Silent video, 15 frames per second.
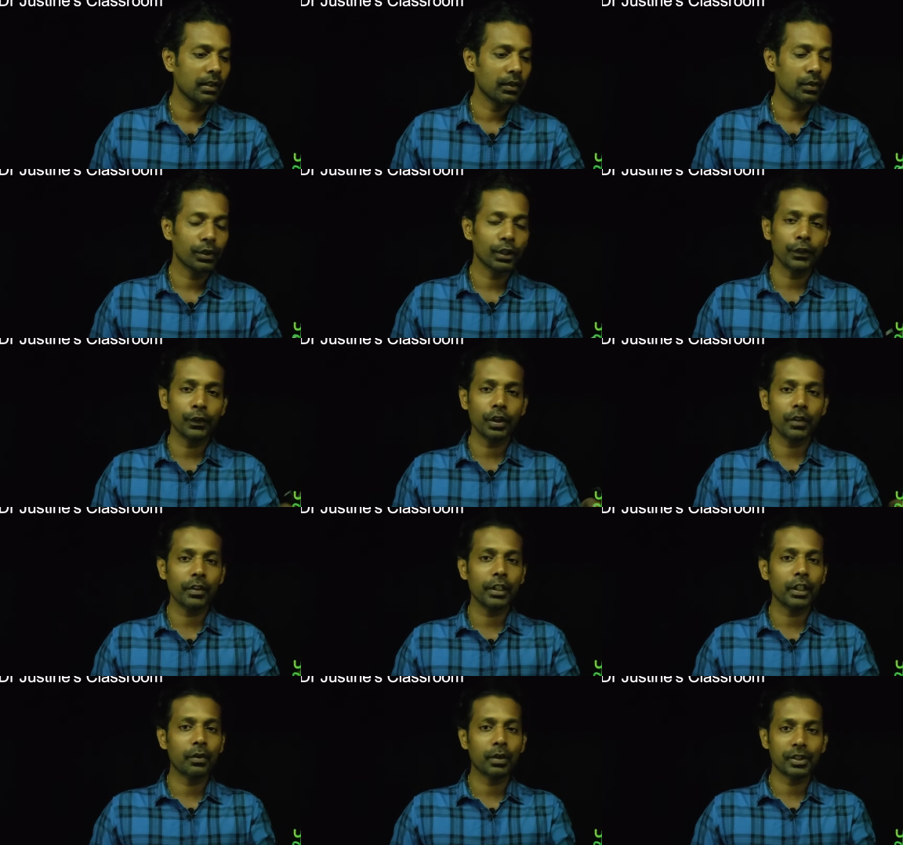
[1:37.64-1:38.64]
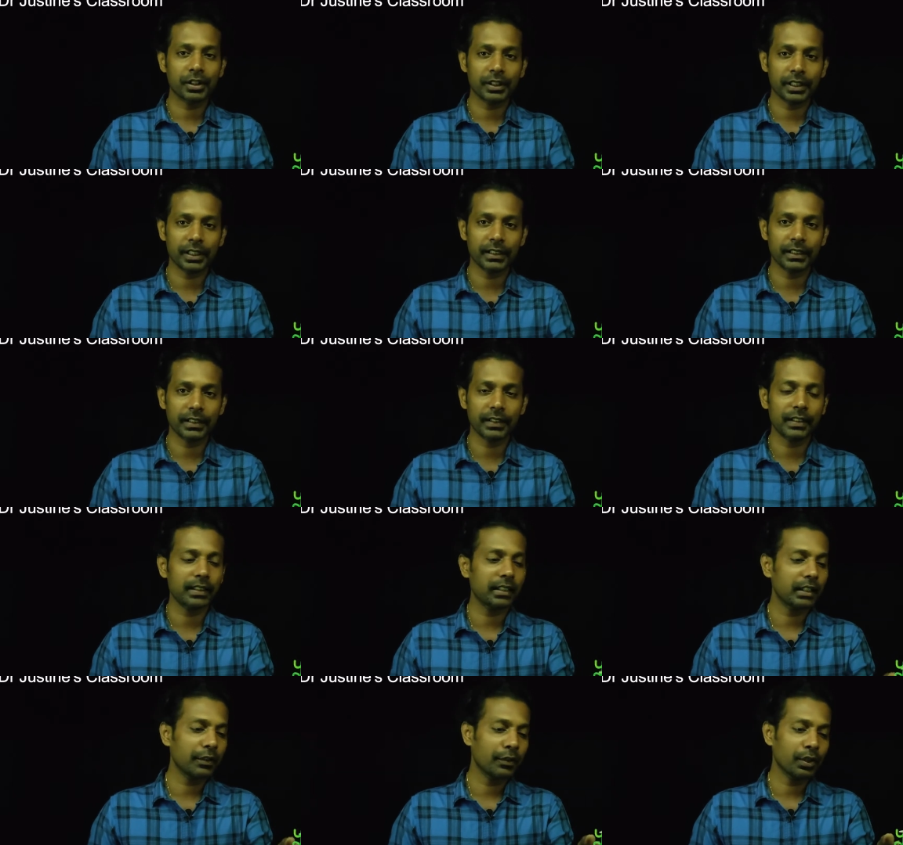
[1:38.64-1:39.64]
So if you have an equation like this, see
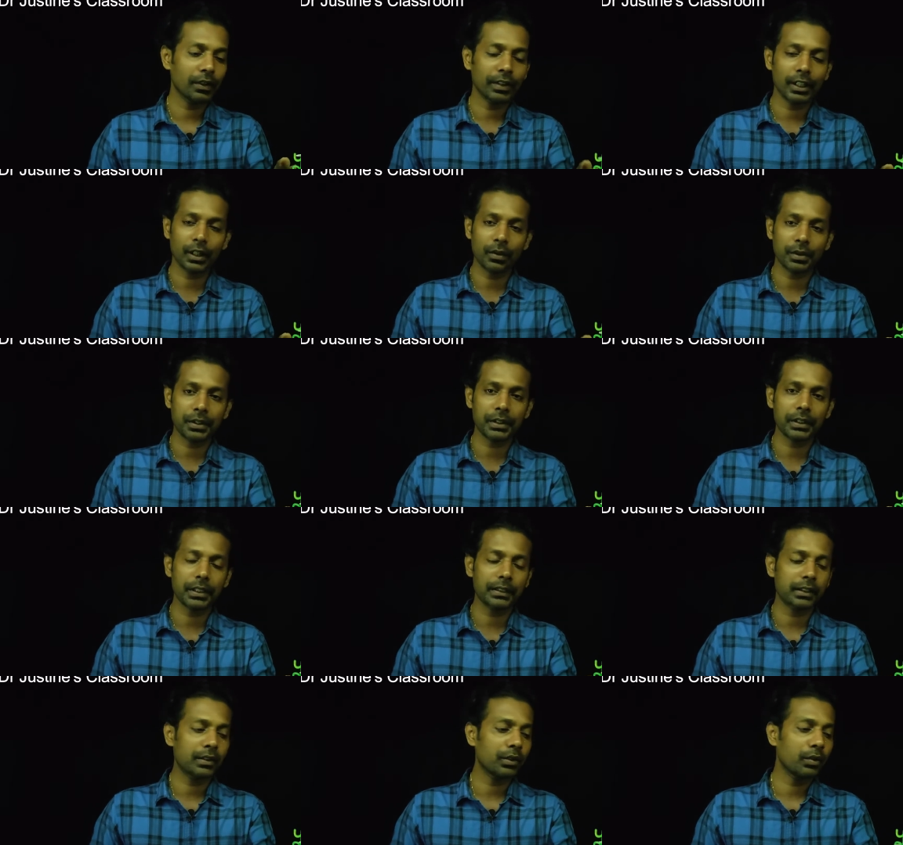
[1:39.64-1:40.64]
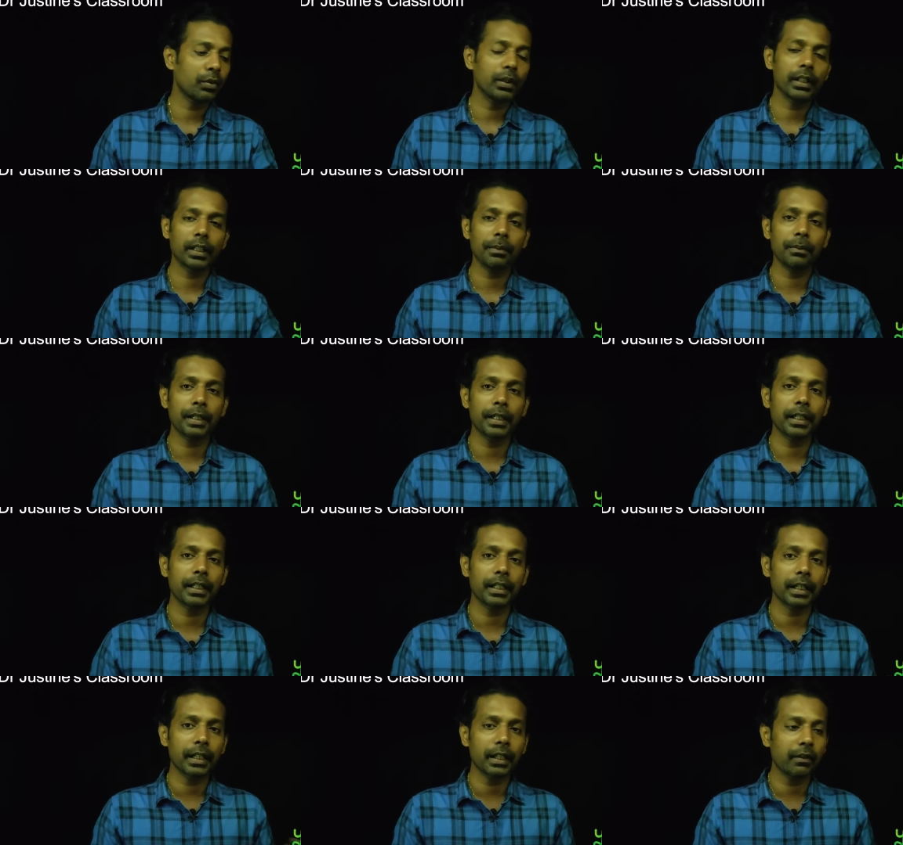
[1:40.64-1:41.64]
that, if you have an equation like this, you can
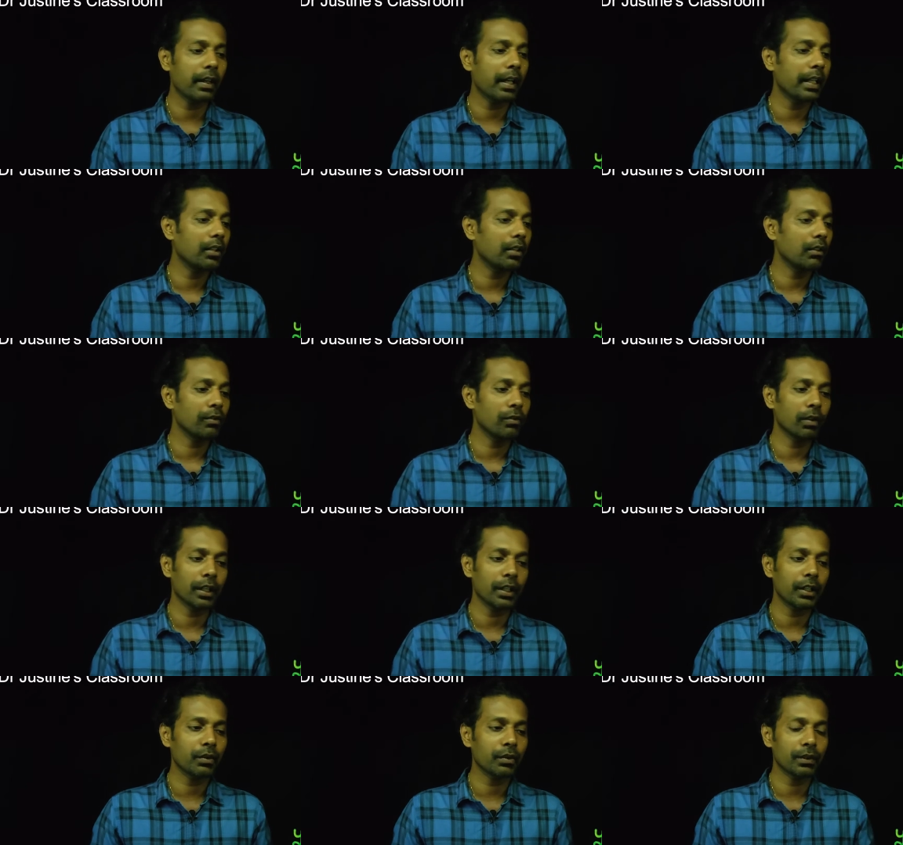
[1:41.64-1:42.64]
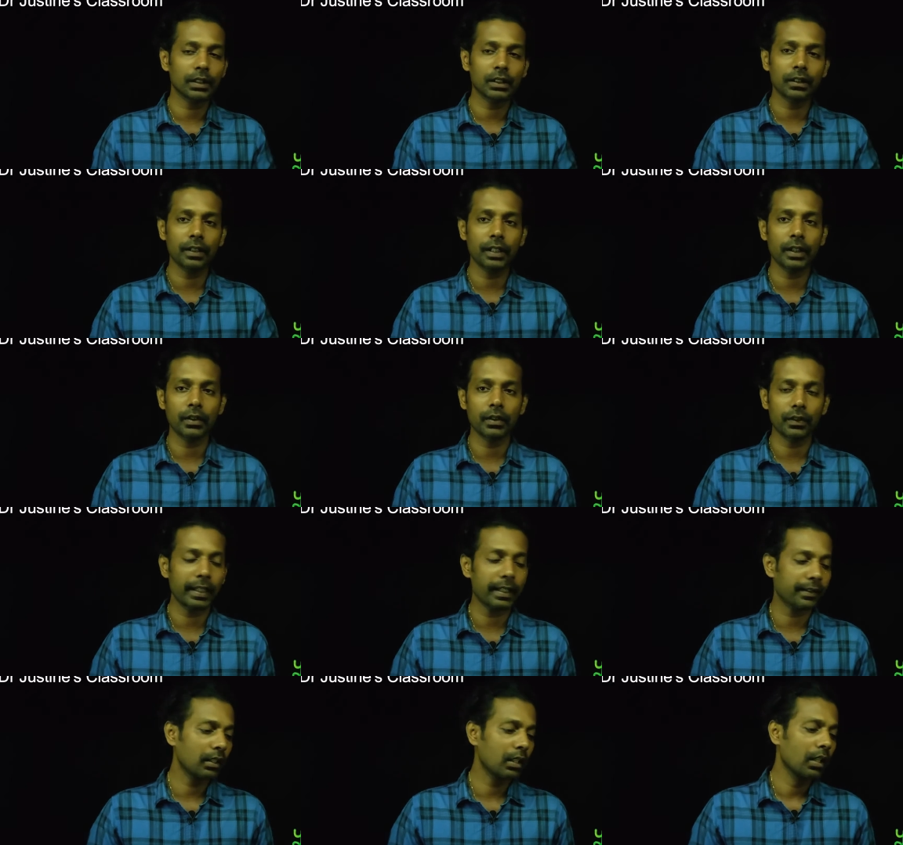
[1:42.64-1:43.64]
predict any value of y using the values of
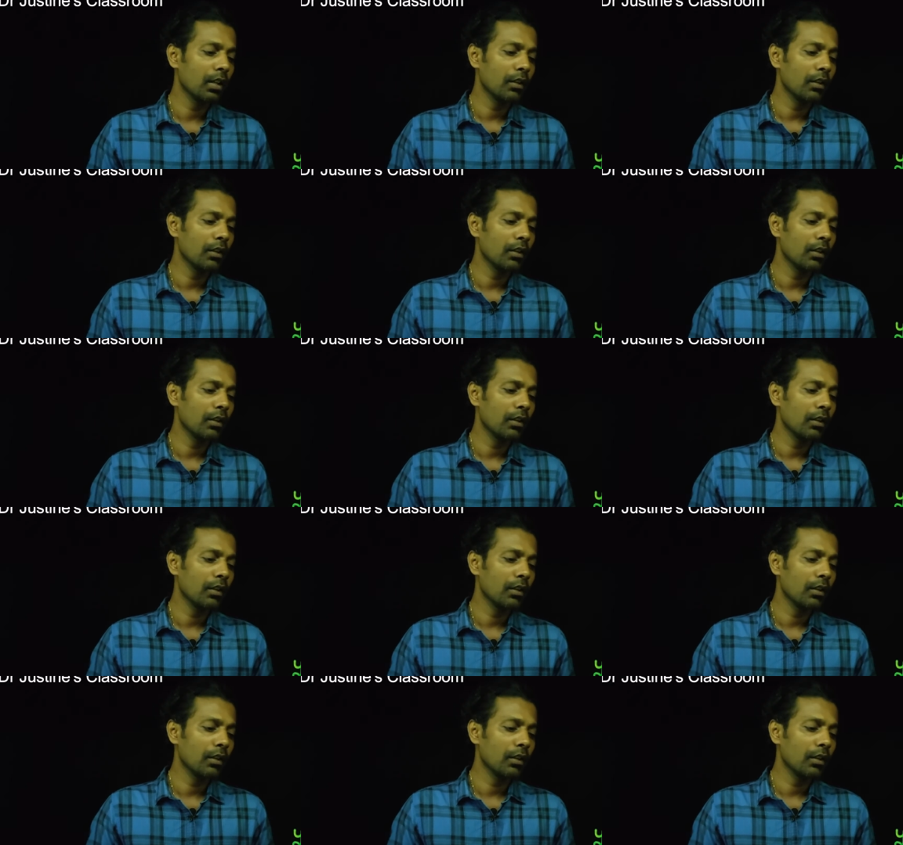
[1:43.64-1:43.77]
x.